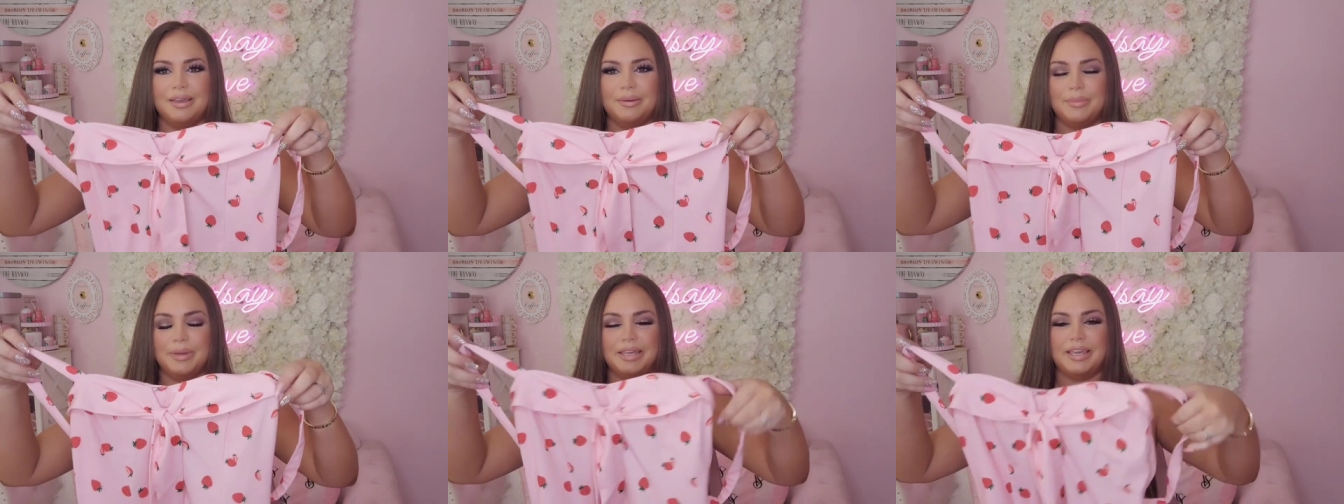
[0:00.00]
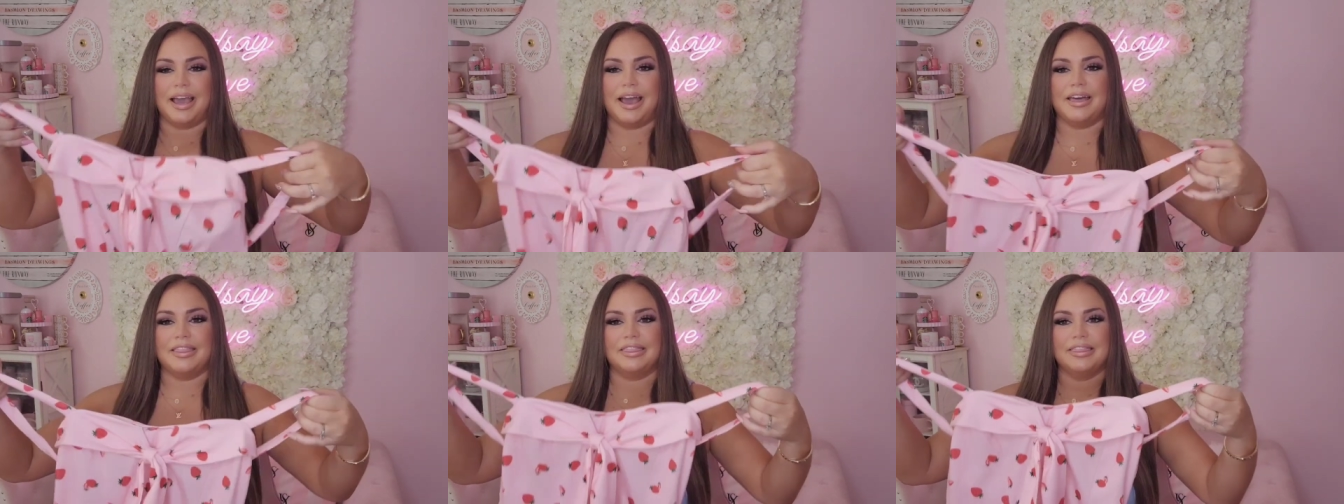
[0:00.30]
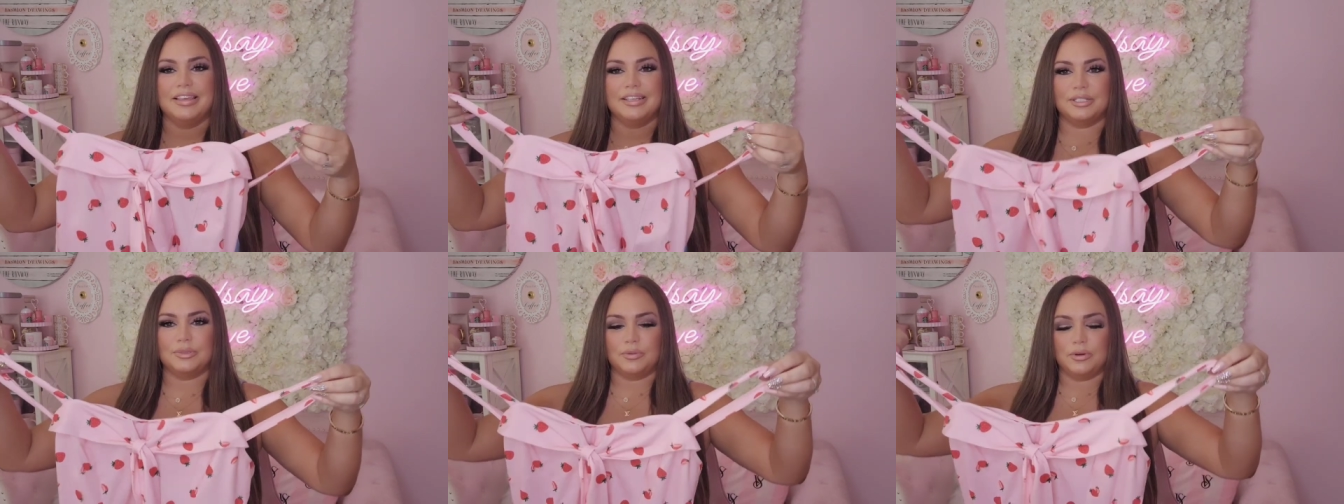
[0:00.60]
but yeah,
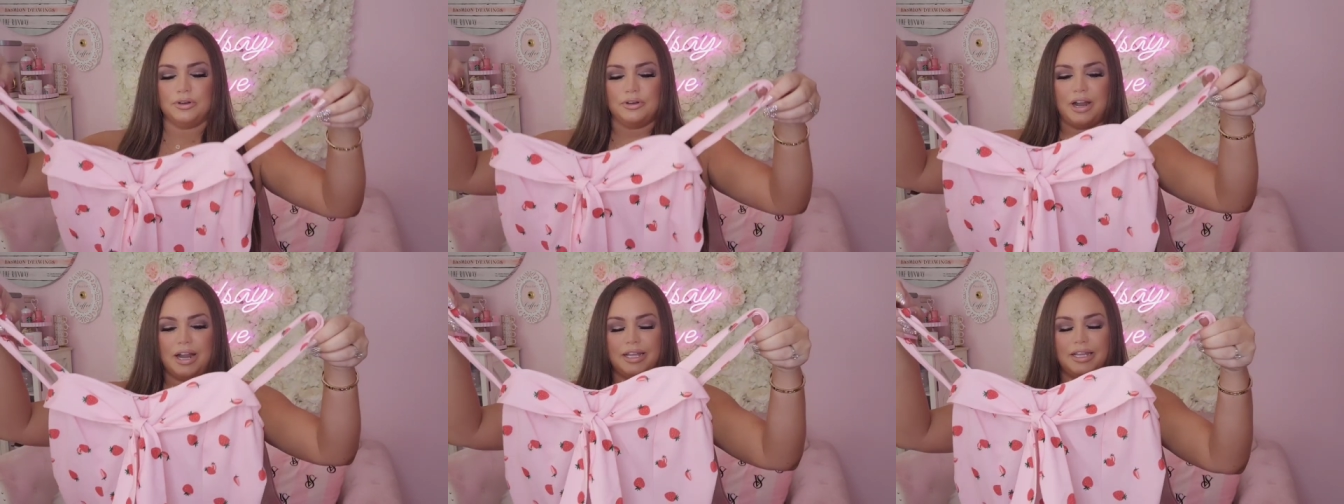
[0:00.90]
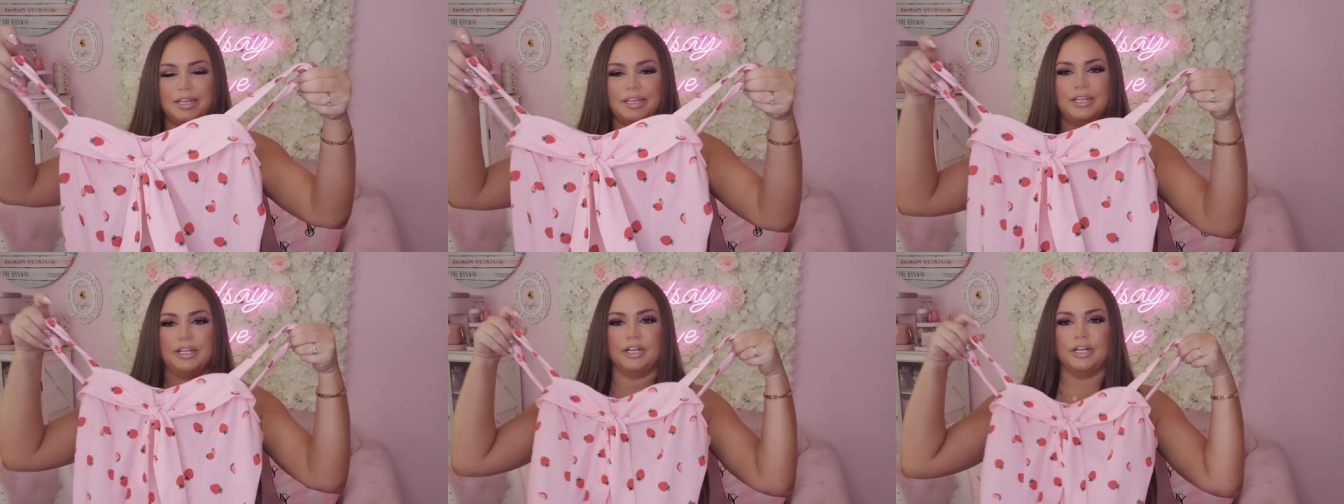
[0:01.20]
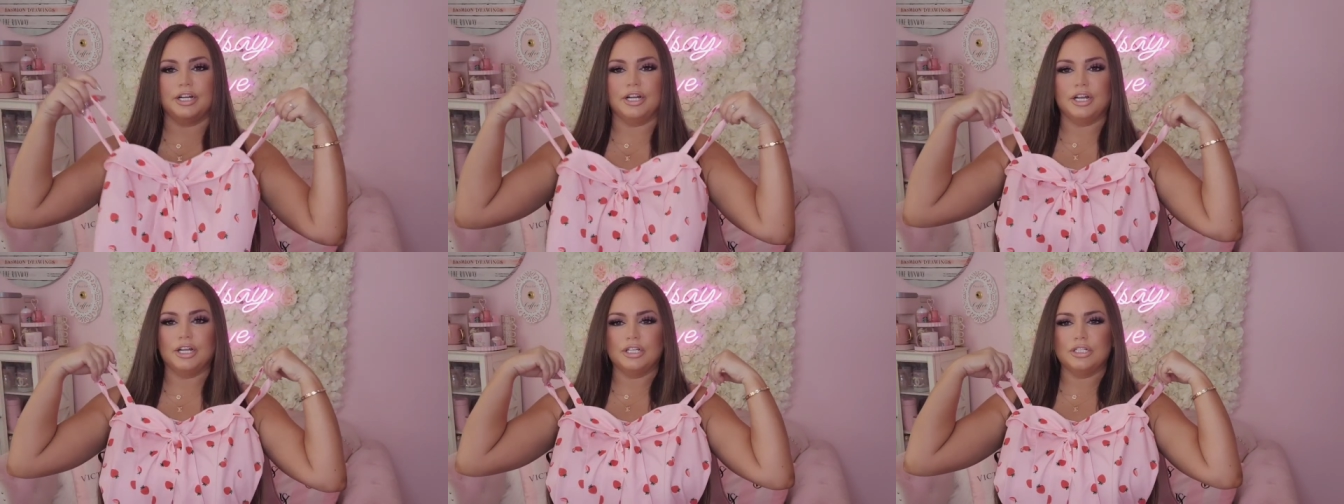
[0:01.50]
this one right
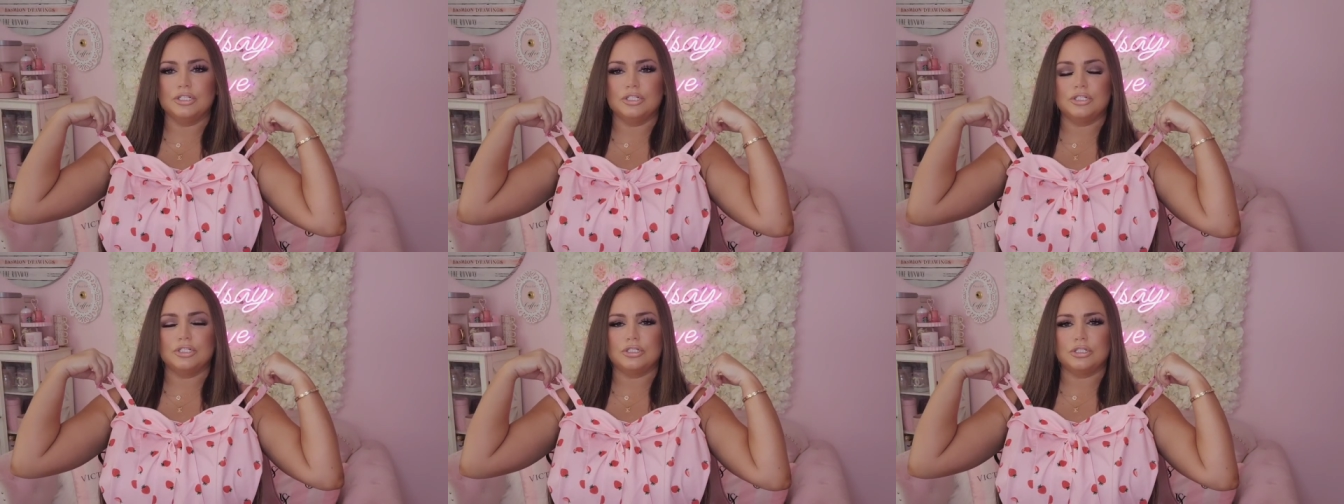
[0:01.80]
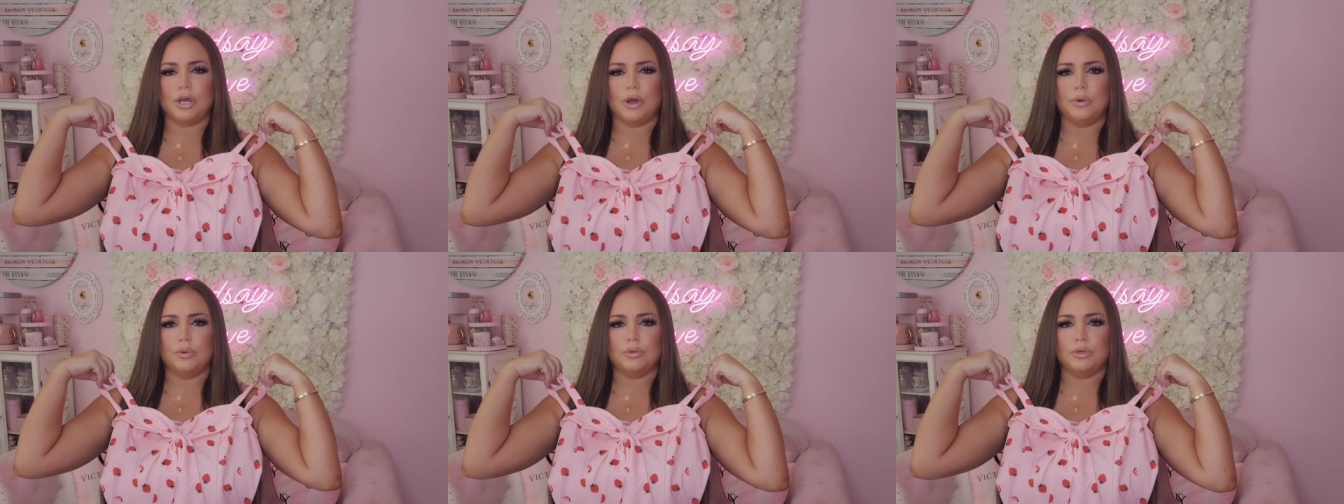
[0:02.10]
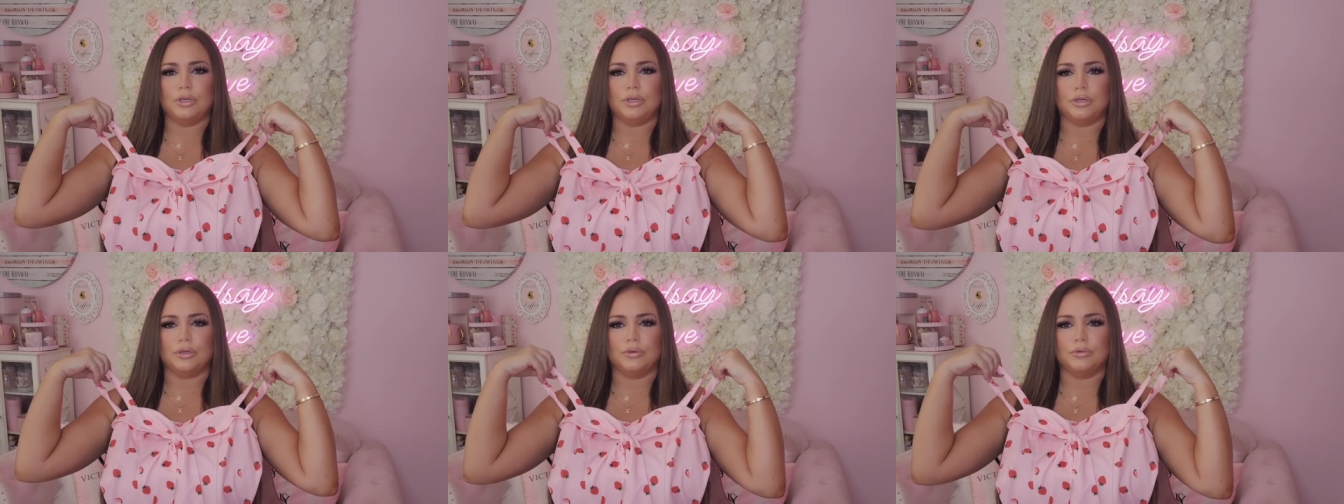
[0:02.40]
here, so
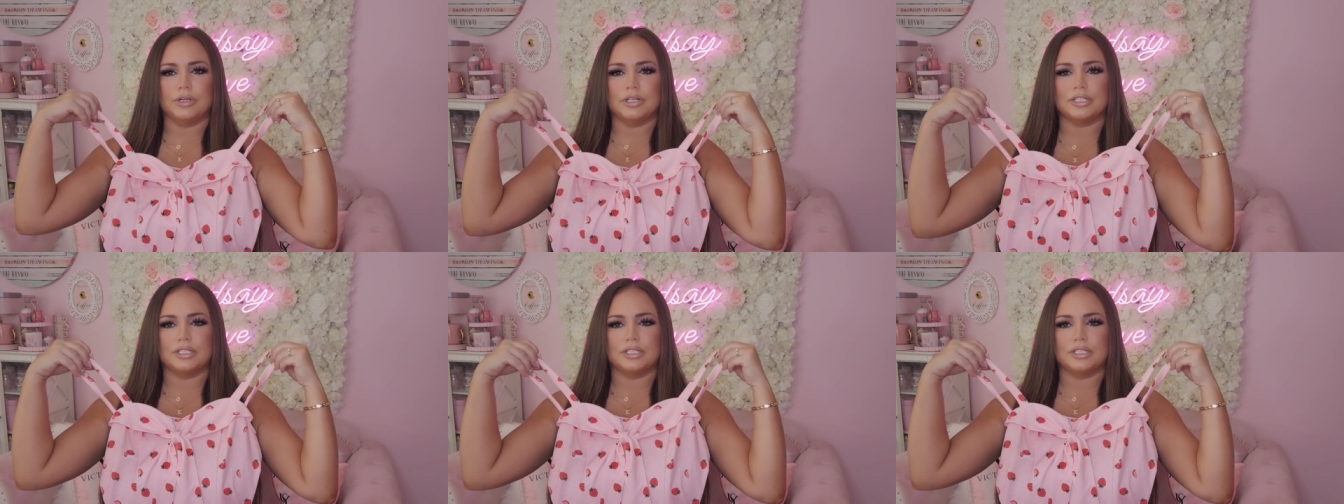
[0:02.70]
cute,